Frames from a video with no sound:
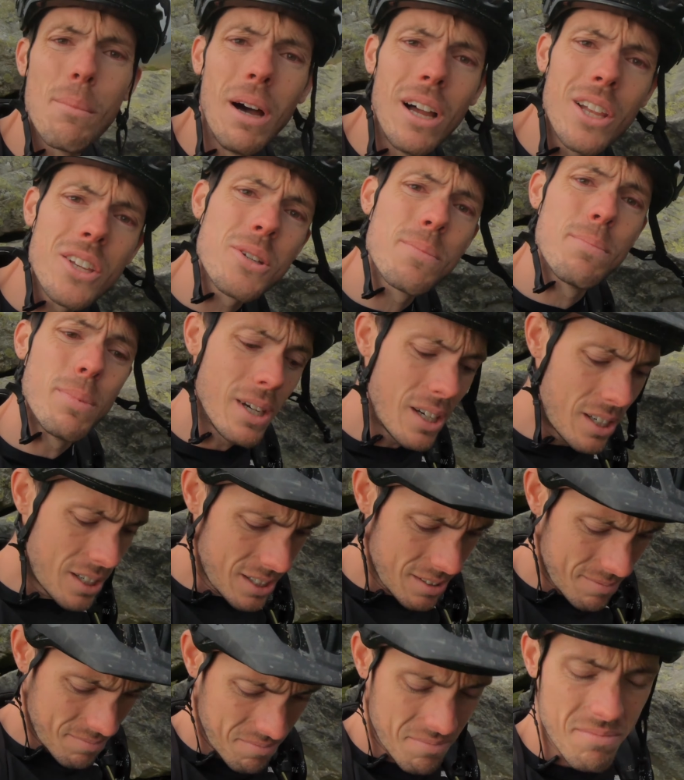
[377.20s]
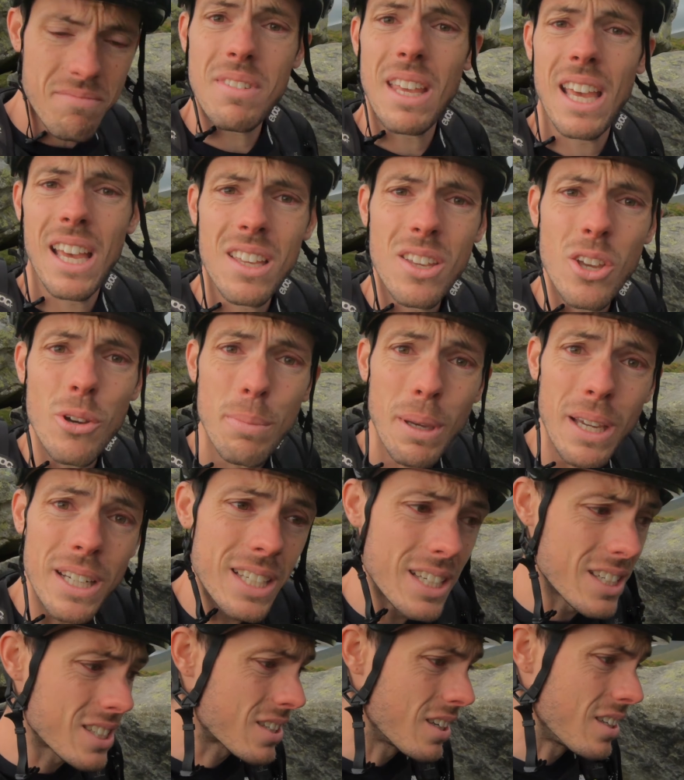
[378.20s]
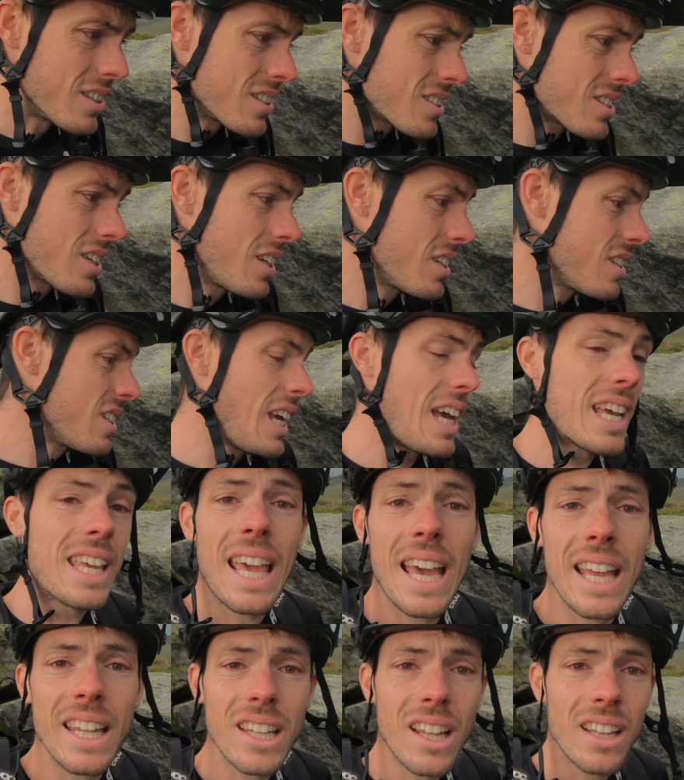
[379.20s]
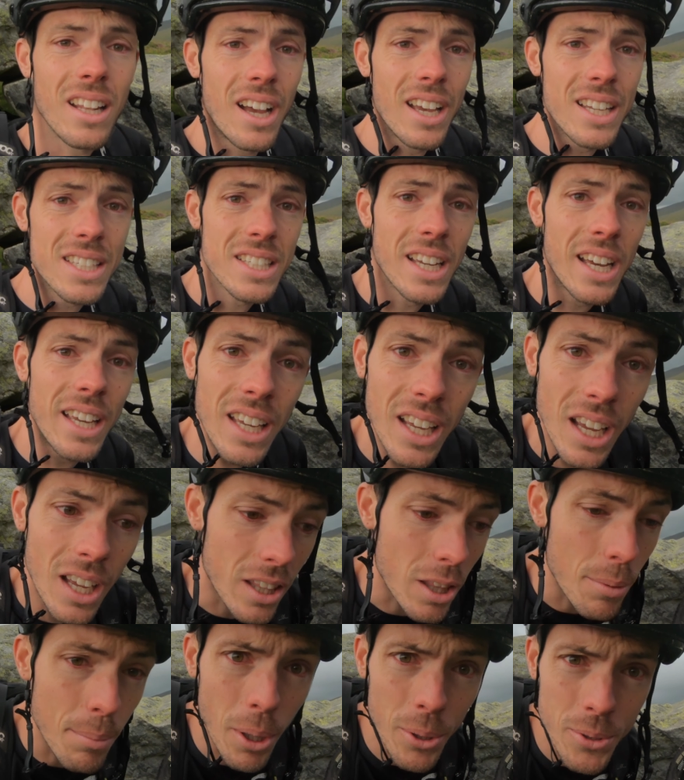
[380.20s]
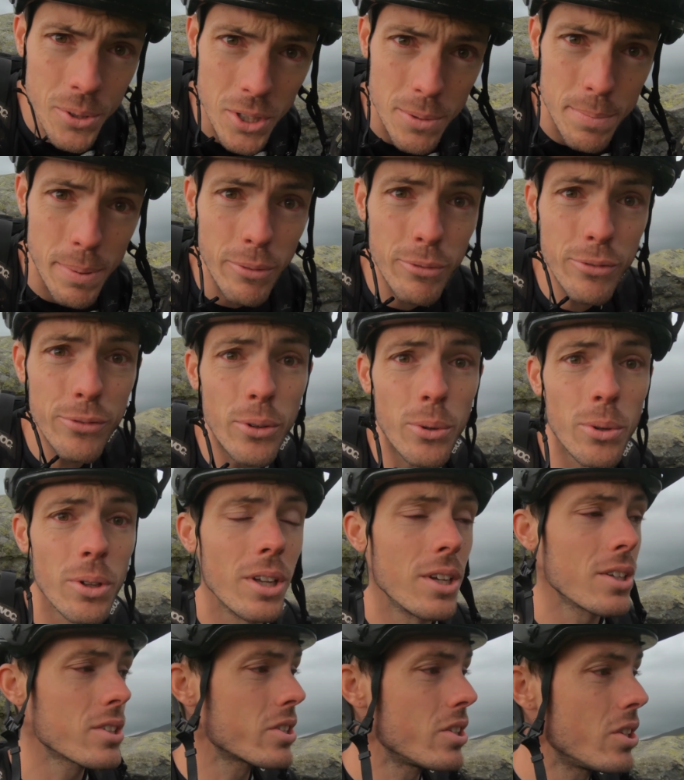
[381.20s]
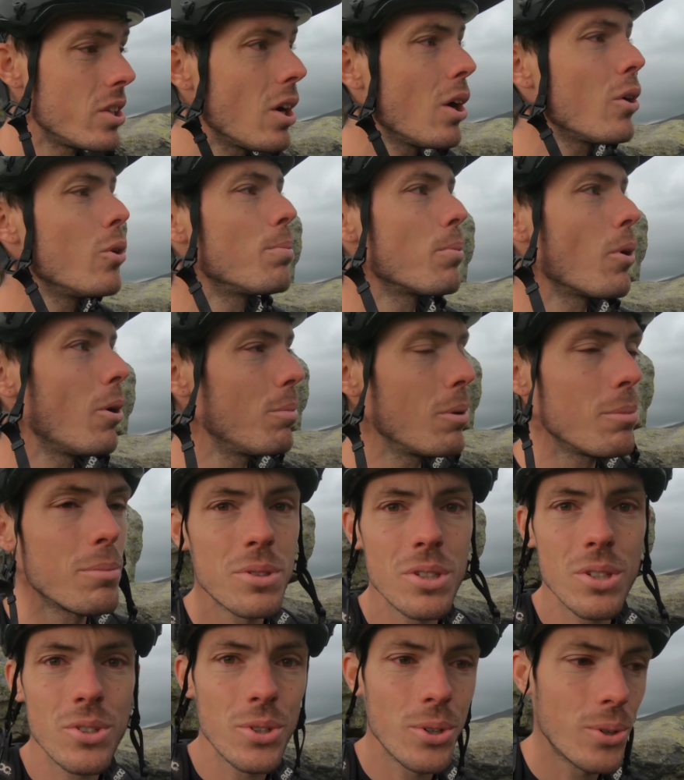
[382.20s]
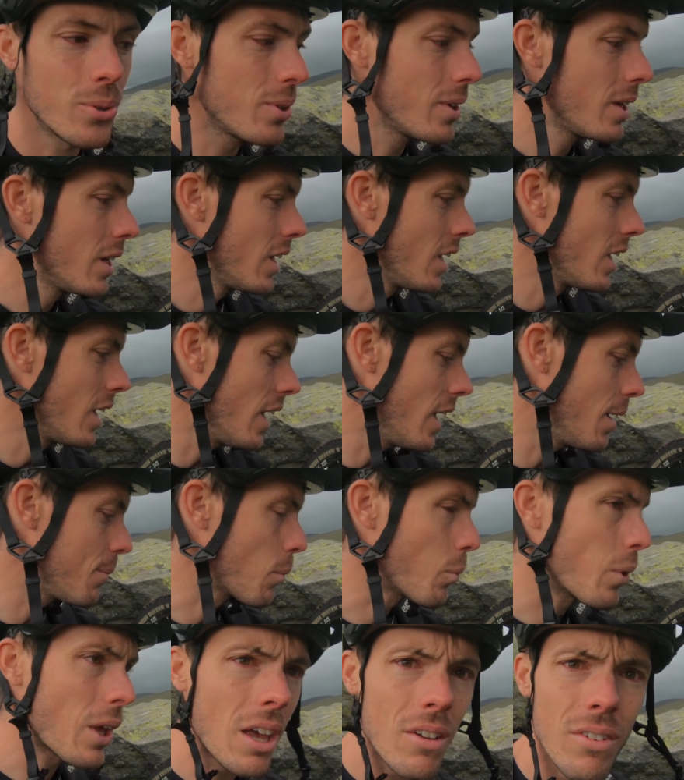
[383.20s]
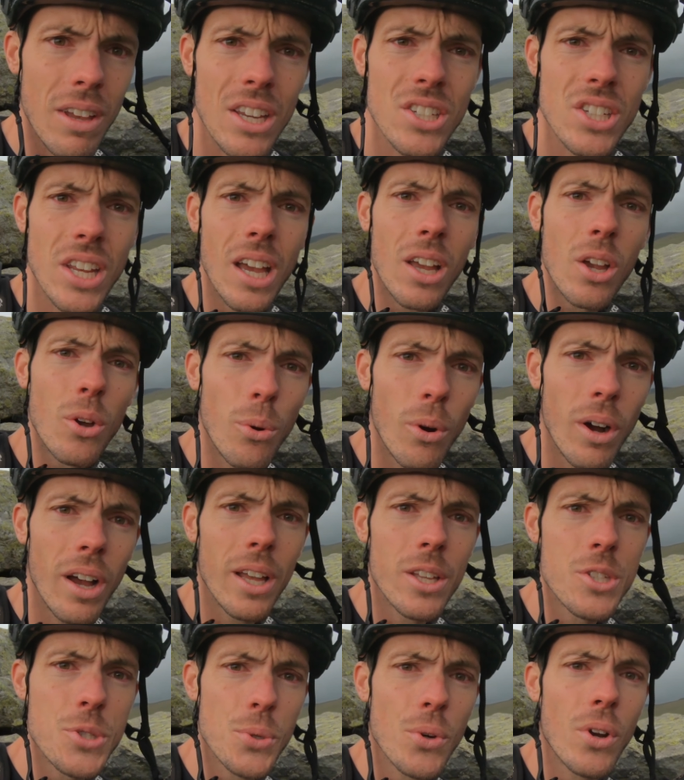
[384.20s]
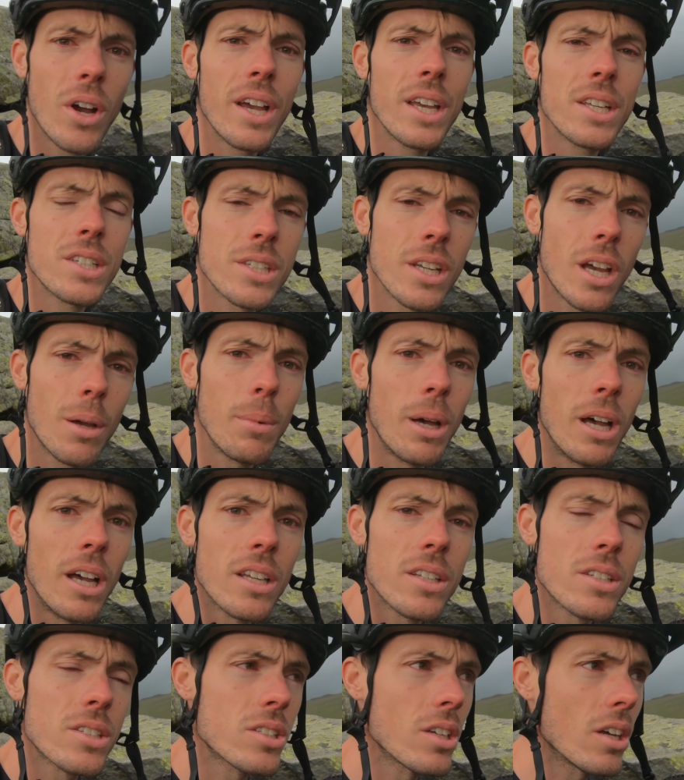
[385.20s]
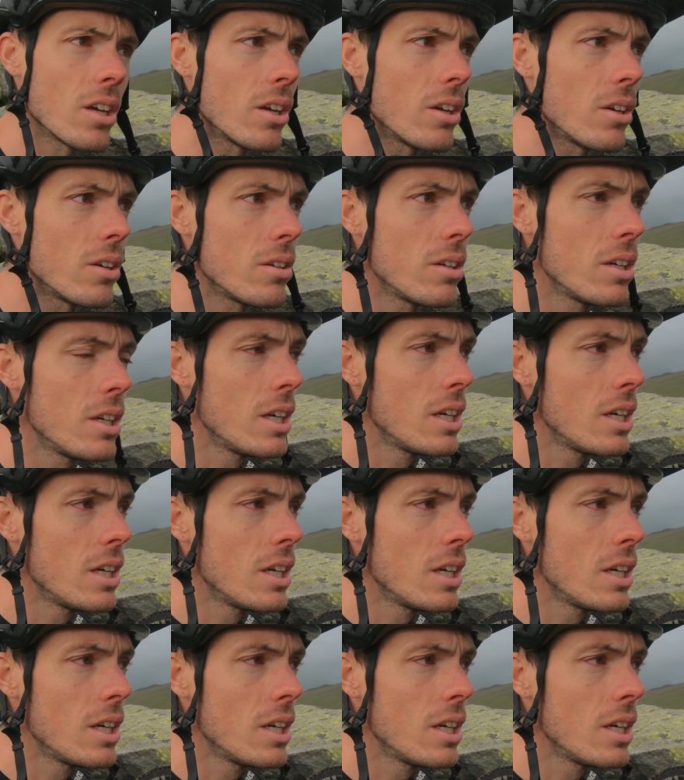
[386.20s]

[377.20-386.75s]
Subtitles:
much, but yeah, good bit of distance. And again, like I say, the motor's been faultless, no problems at all. We have actually had quite a dry summer, so